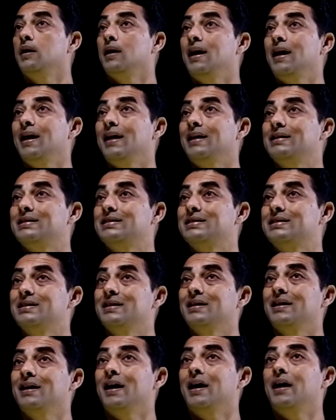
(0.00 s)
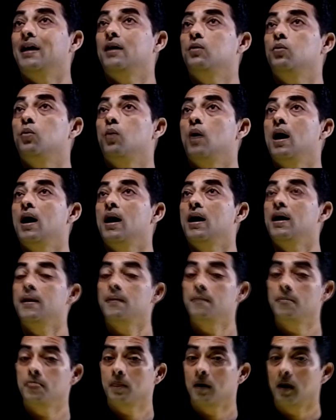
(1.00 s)
X and
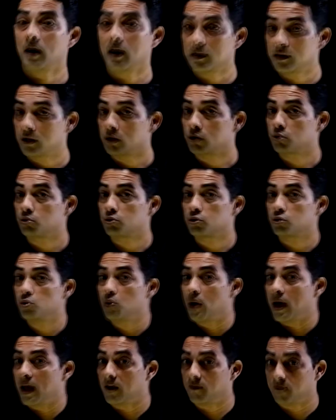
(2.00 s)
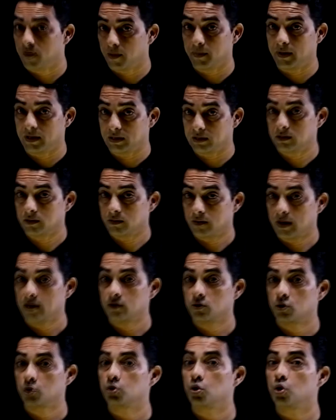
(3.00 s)
Y are the two alphabets,
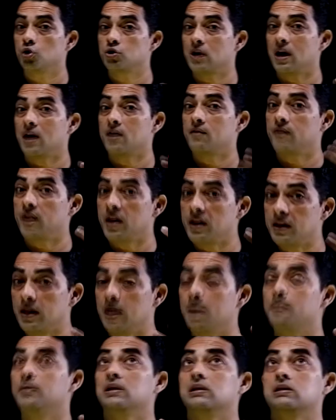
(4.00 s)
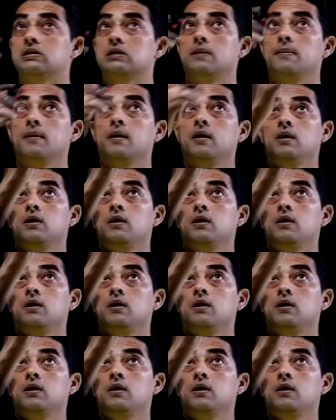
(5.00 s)
right? So those are variables.